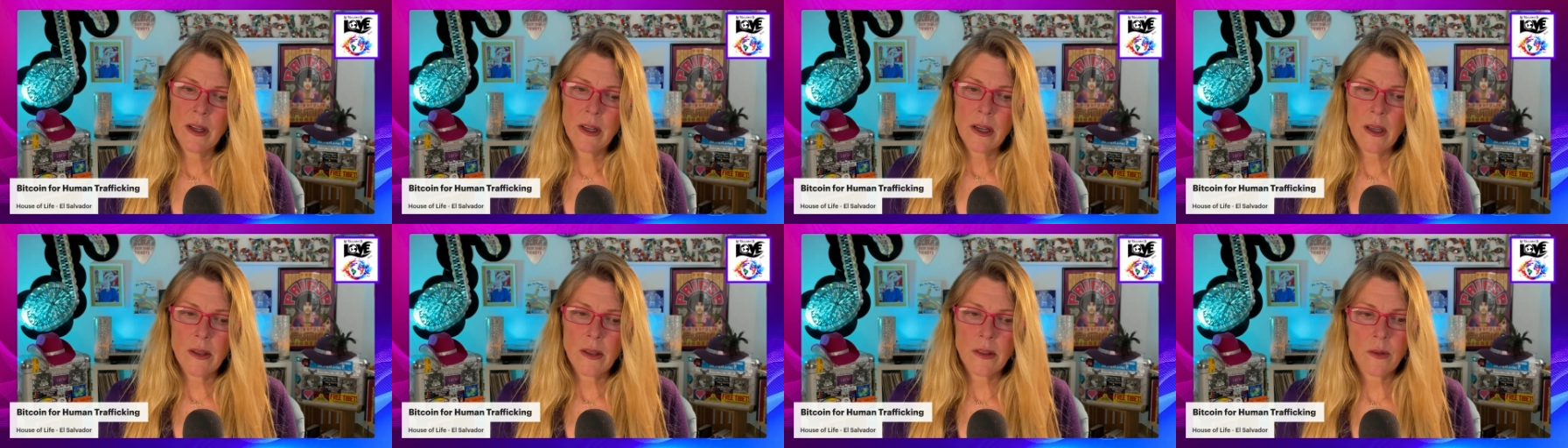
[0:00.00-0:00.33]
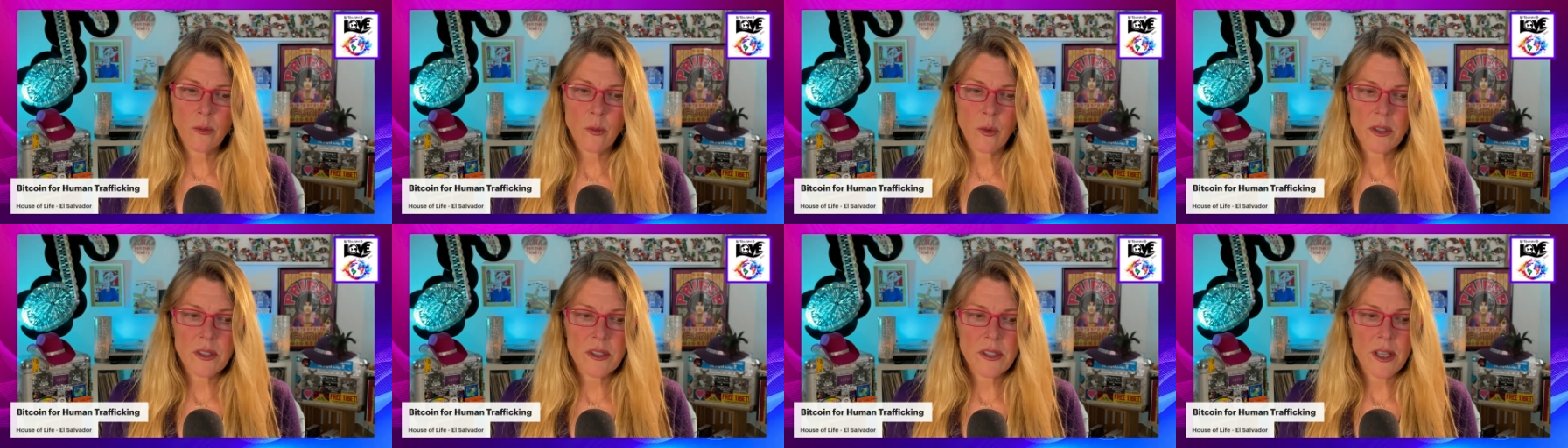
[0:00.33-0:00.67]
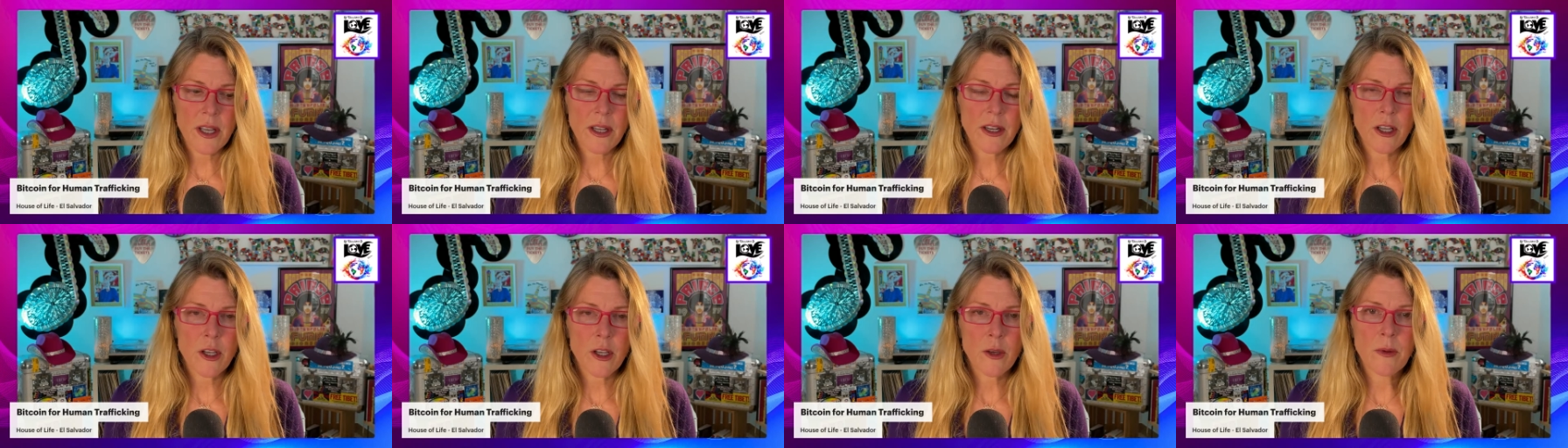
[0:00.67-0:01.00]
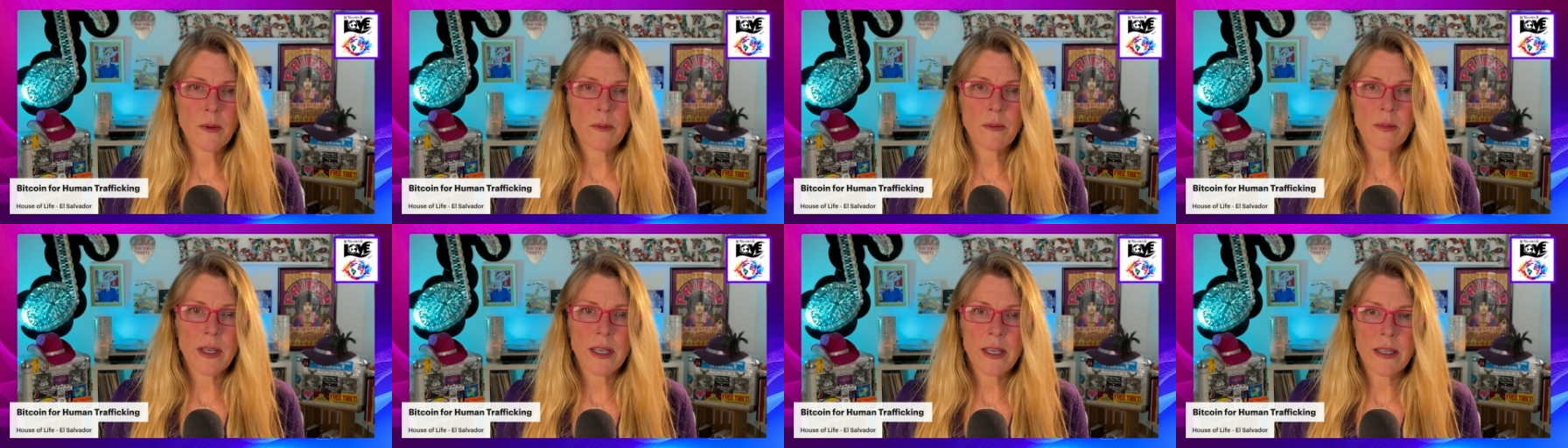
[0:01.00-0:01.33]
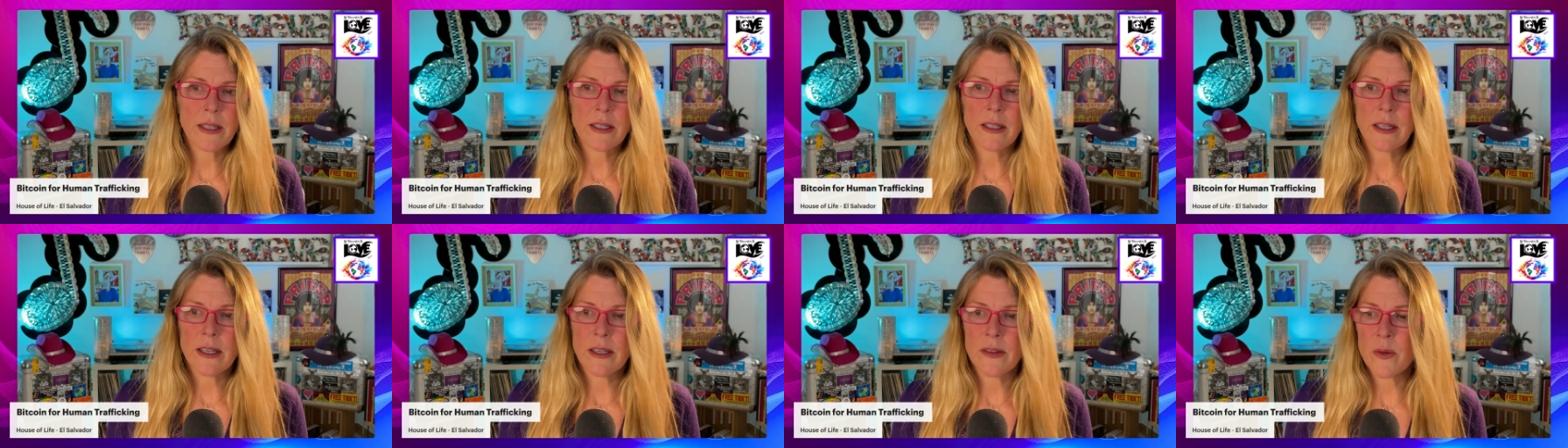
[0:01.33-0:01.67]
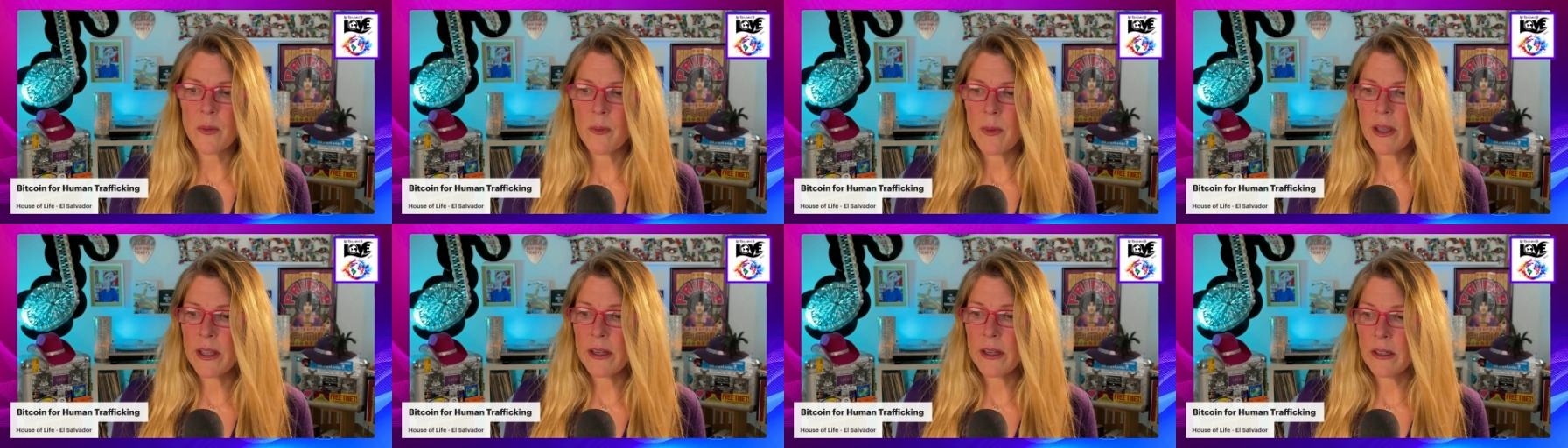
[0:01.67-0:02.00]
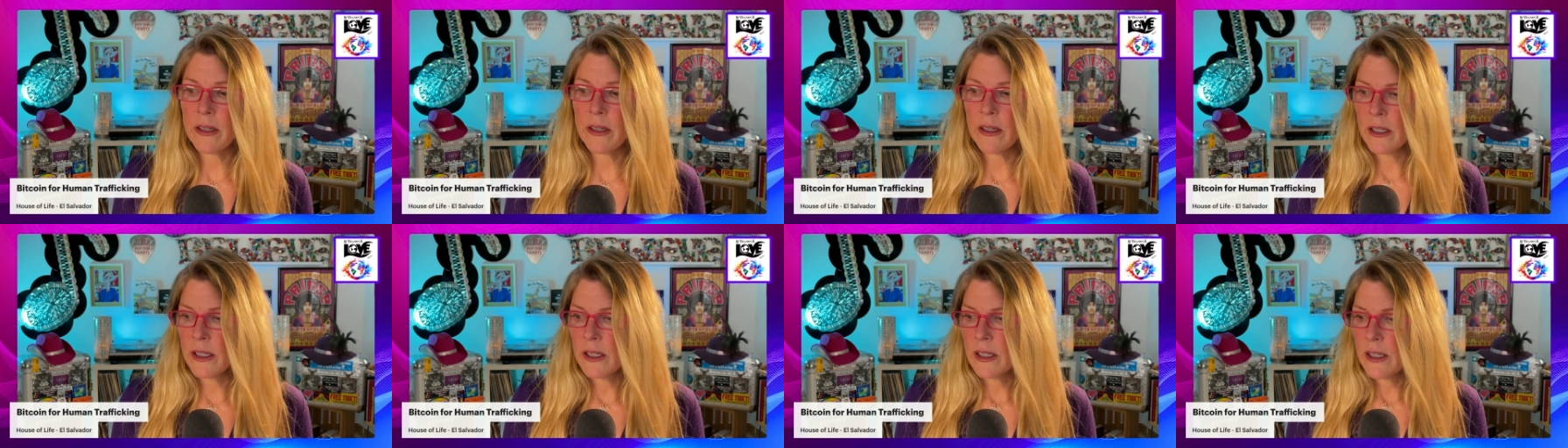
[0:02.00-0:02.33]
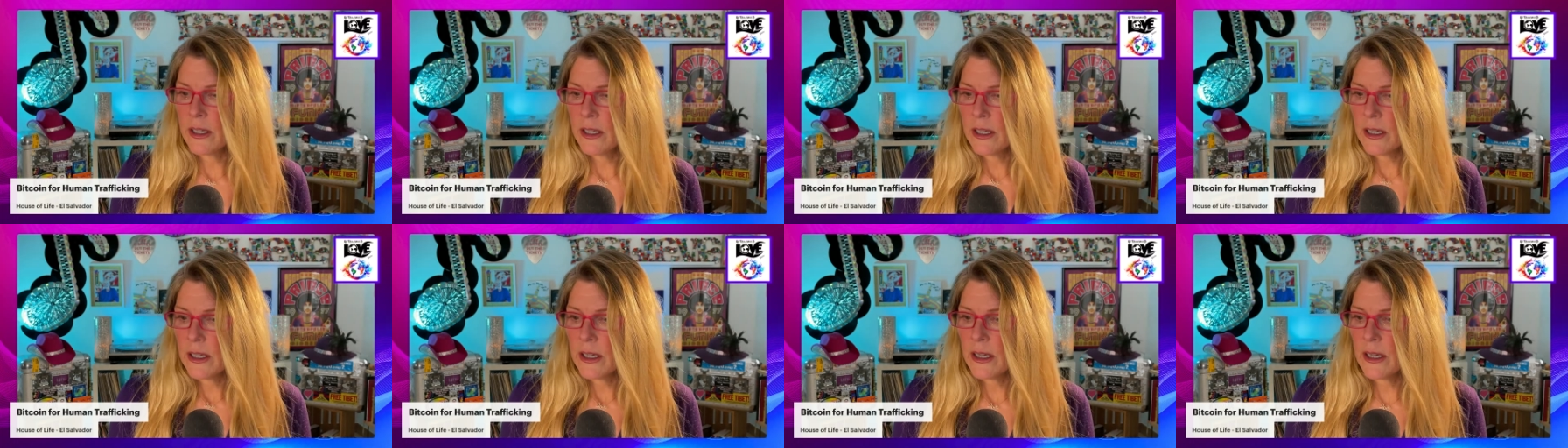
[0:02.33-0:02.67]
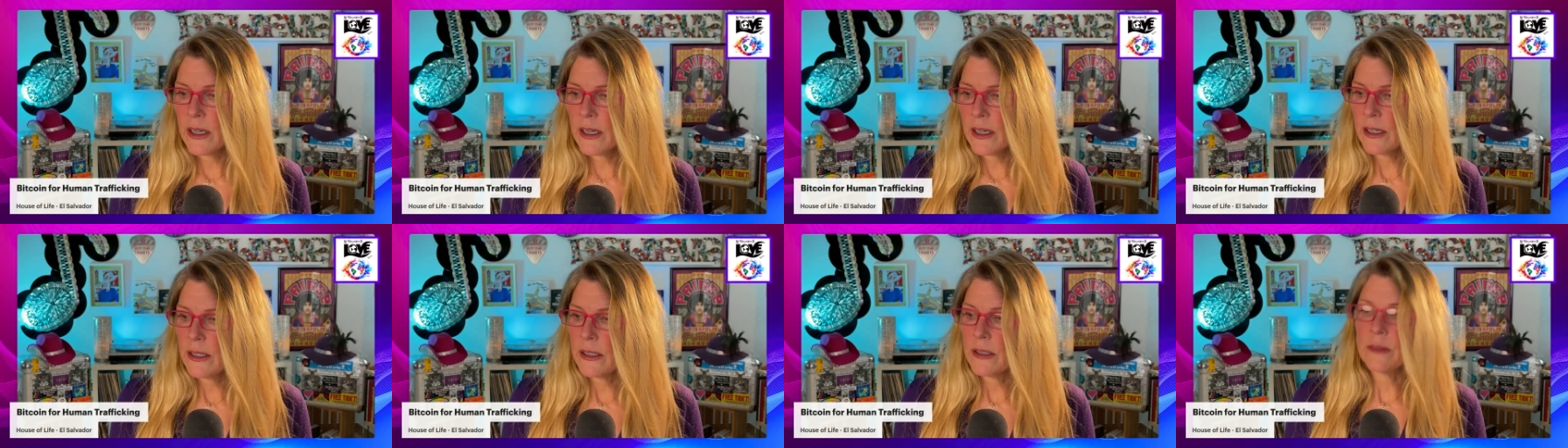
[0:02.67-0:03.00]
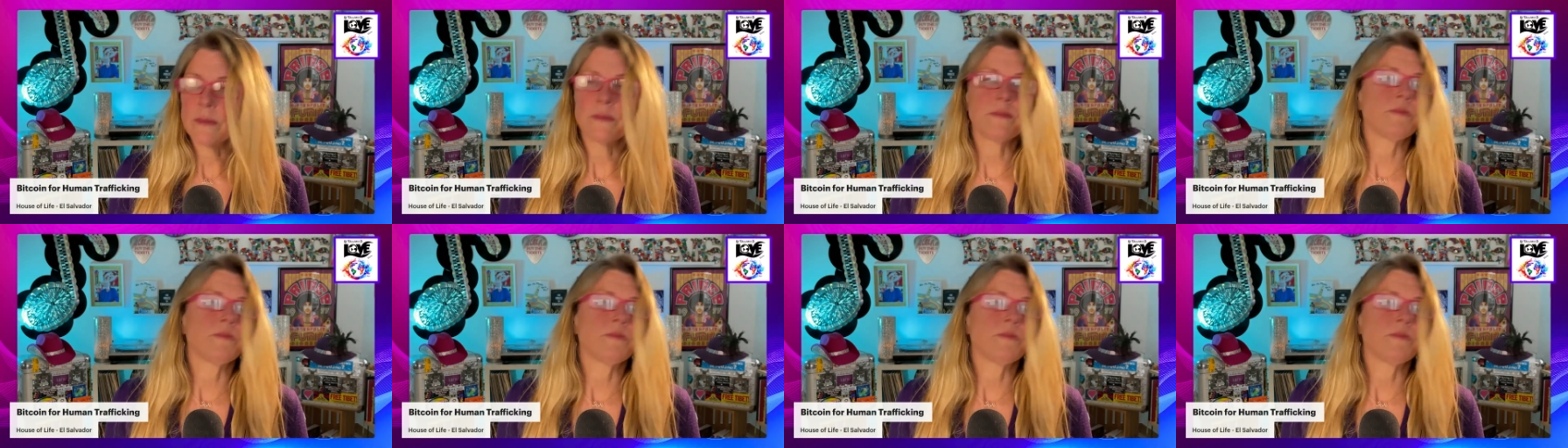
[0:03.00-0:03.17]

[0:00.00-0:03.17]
And then once that human being has been uh,